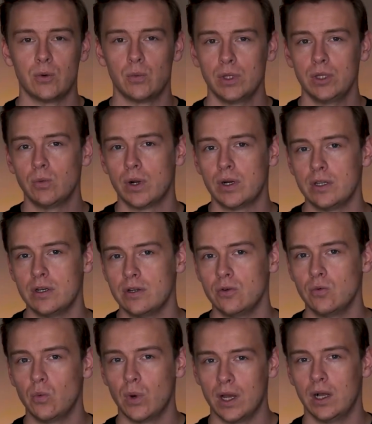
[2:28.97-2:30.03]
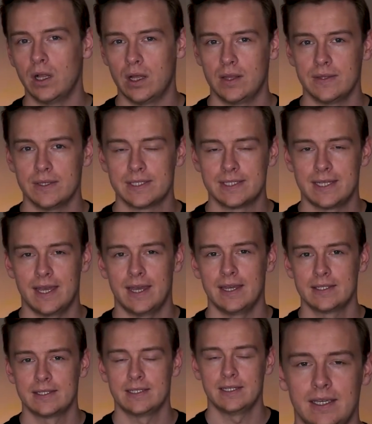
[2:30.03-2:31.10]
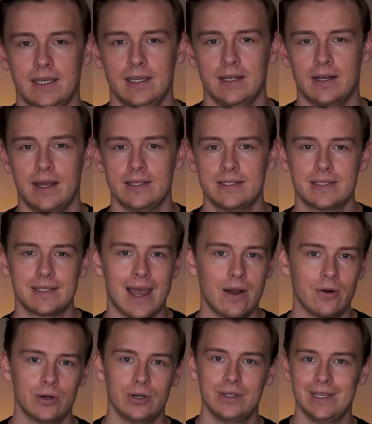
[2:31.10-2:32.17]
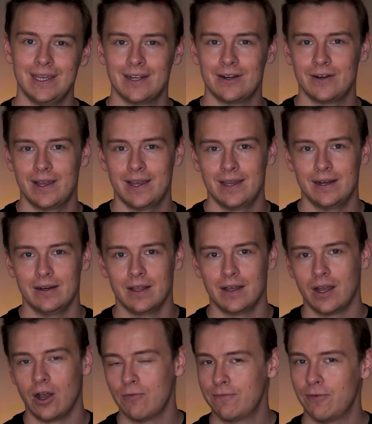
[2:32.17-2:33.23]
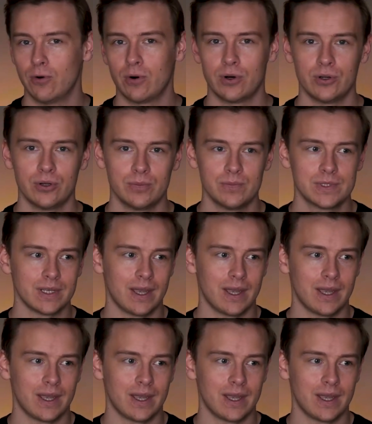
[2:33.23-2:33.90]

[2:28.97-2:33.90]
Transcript: I really wanted to do well on this test, and I scoured the internet, uh, forums.